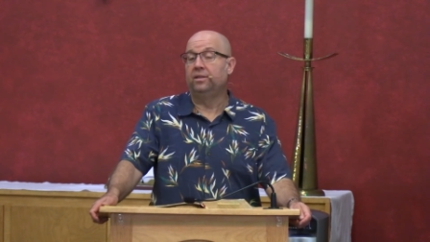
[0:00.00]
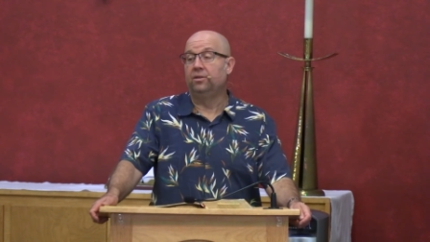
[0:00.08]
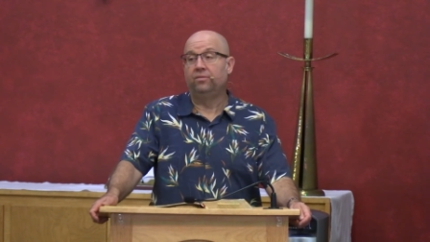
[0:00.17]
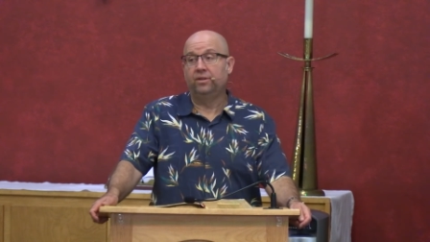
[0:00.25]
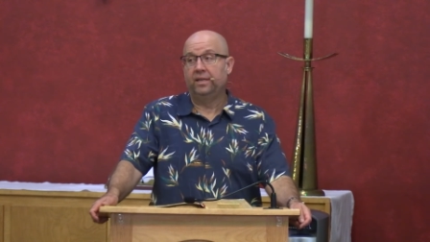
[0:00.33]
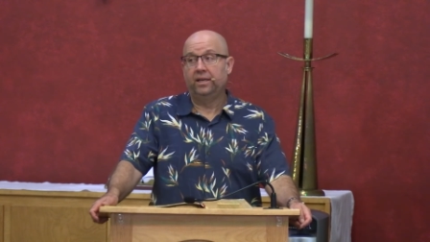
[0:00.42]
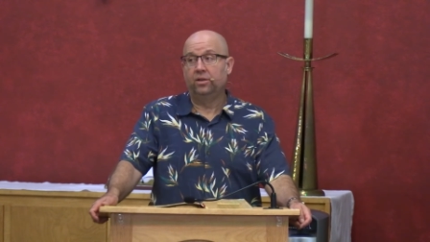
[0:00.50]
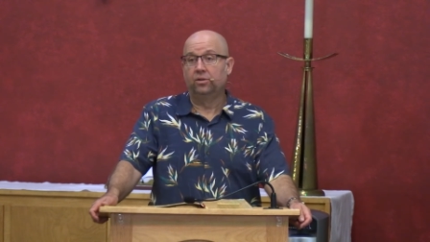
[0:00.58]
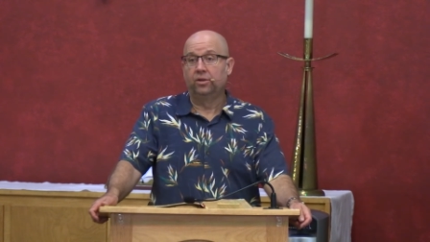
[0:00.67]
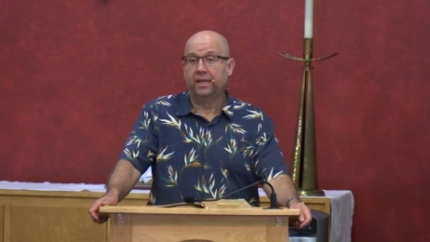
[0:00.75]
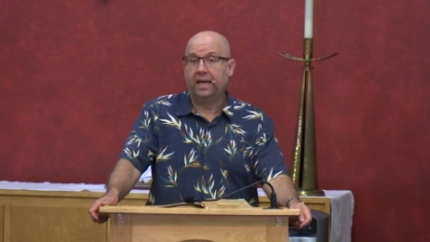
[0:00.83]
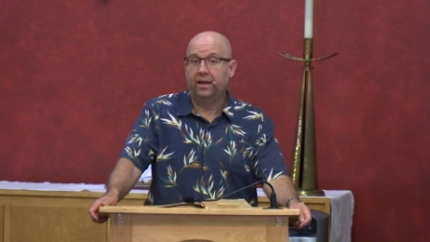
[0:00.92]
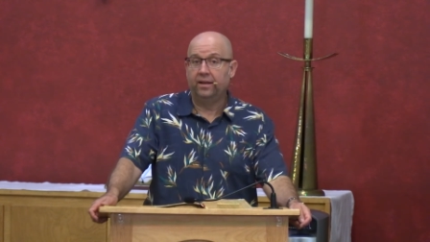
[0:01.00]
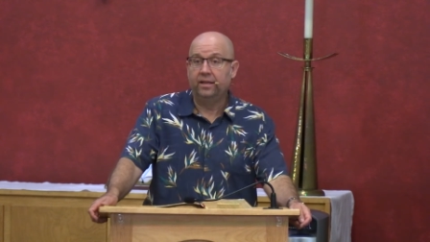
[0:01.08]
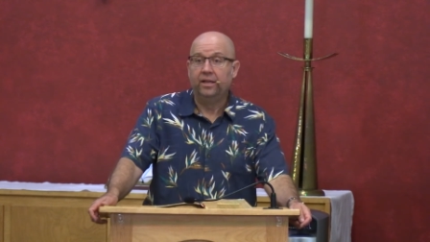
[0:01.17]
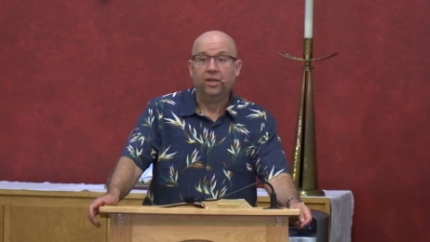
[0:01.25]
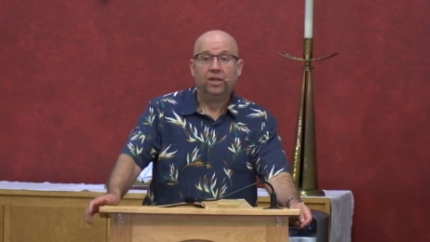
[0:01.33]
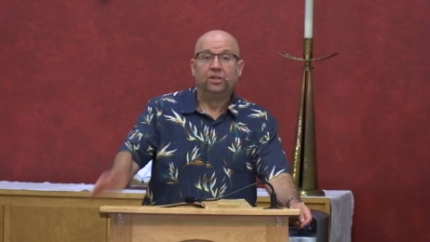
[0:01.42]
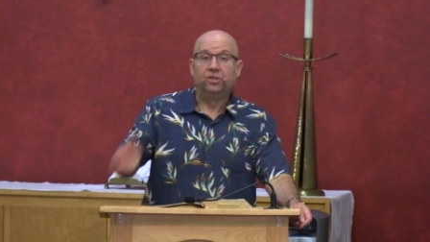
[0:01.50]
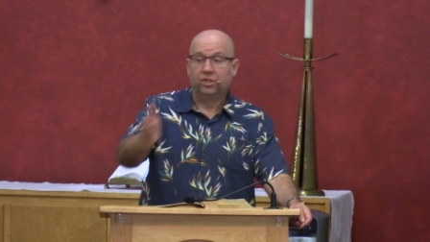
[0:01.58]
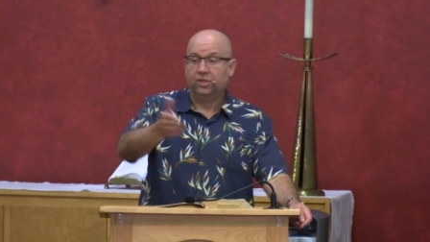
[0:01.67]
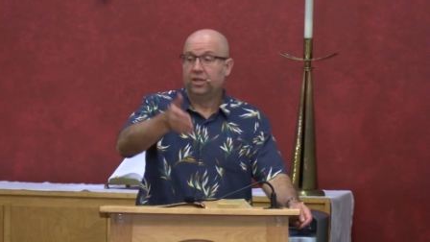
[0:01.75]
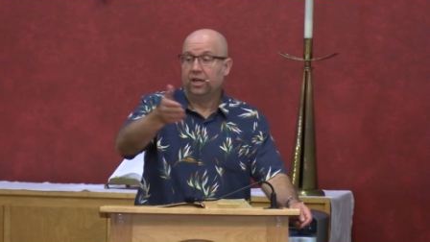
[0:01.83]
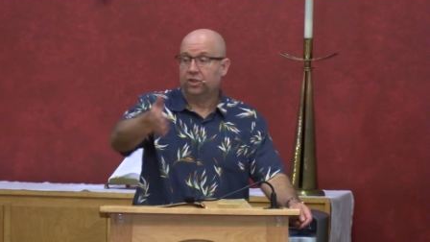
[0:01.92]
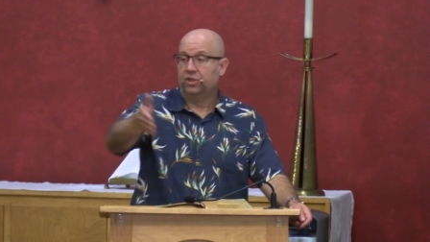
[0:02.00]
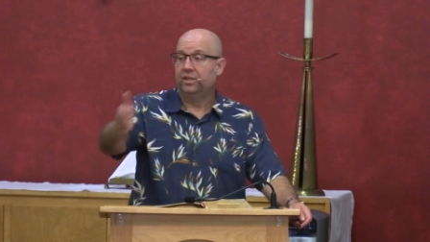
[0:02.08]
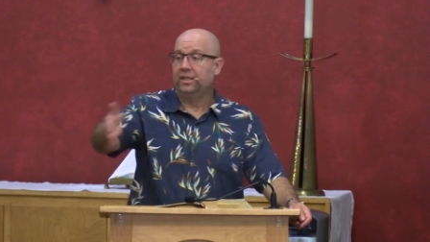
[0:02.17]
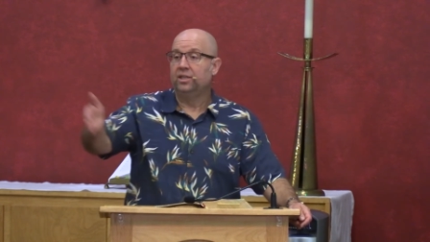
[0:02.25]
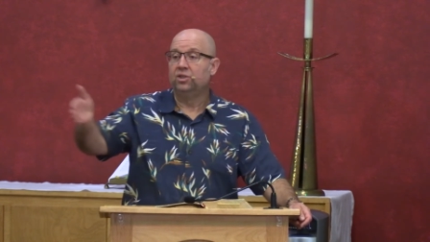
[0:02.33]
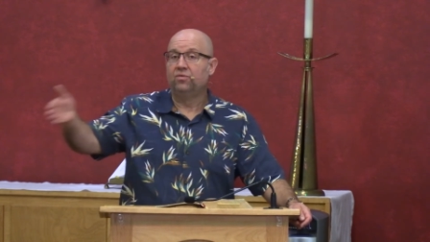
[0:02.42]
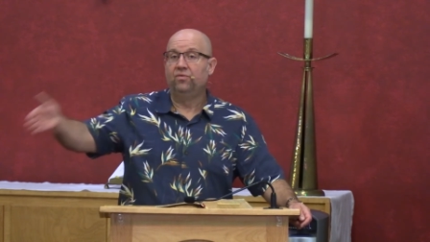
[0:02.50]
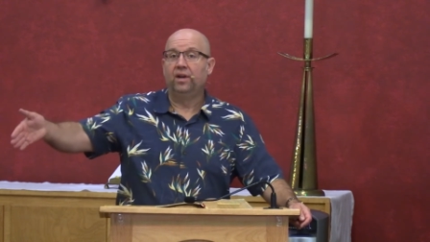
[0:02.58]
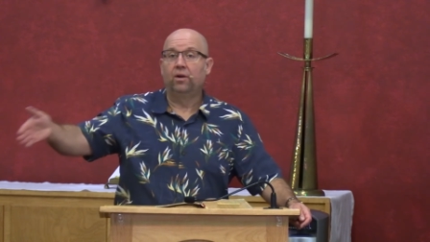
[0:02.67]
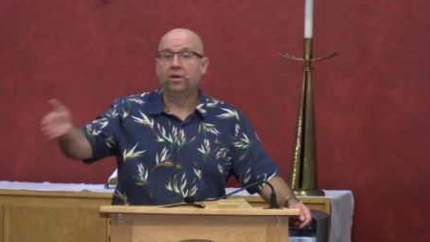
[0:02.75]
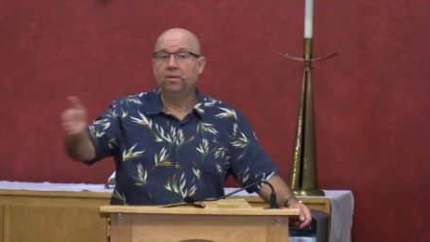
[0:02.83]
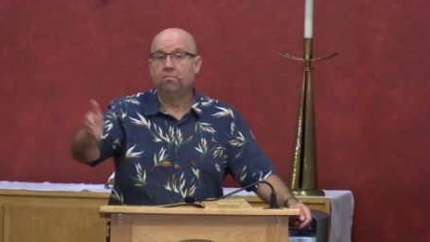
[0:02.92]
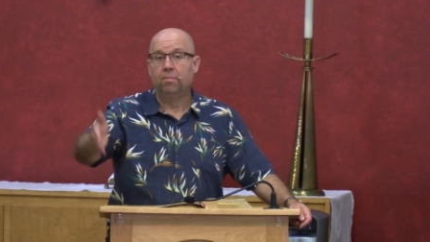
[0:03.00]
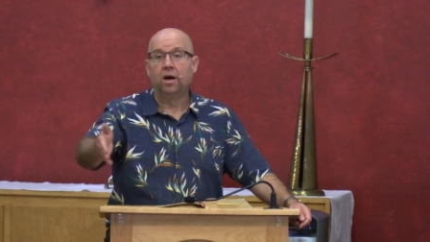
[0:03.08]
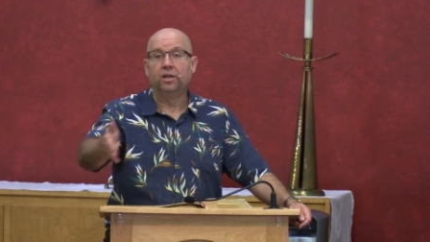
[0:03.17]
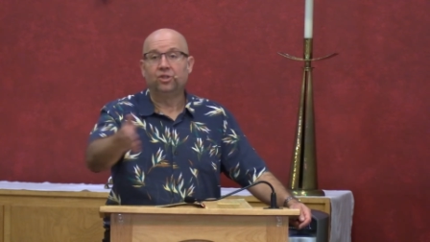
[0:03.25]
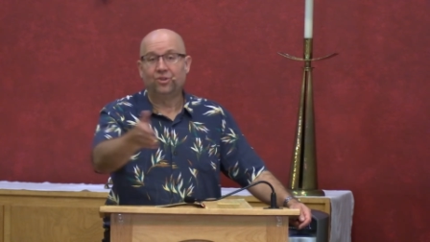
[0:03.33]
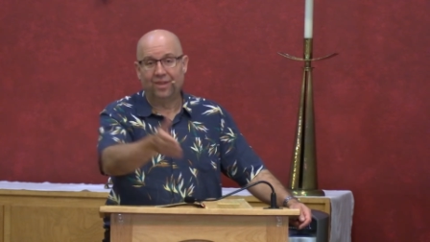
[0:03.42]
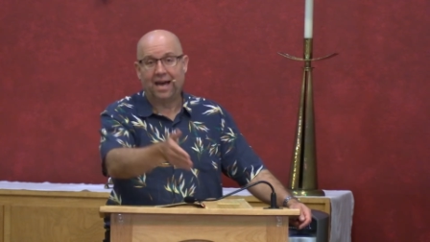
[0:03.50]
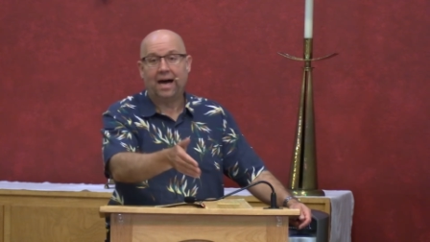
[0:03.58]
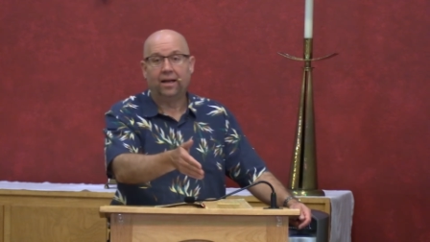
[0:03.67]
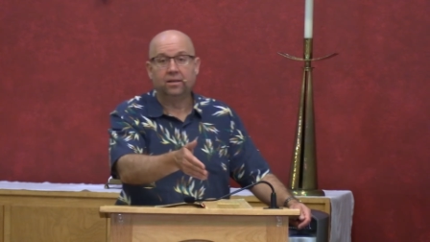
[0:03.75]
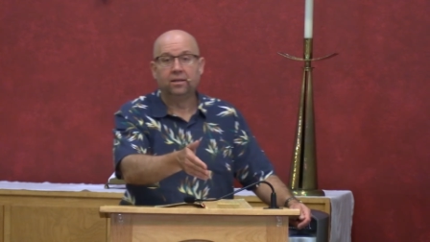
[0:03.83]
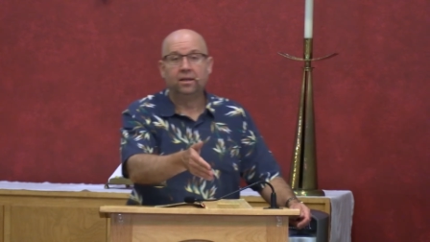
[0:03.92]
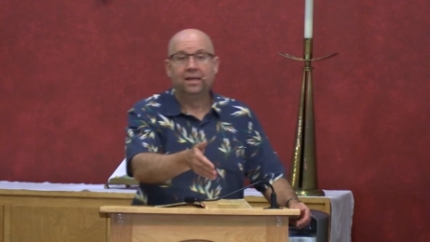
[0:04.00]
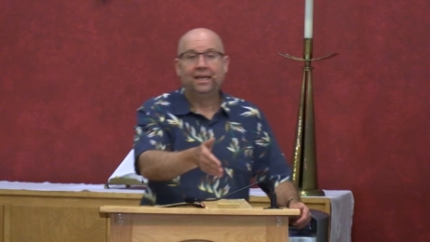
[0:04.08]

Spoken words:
And if you take a look at it, seduction is very much that.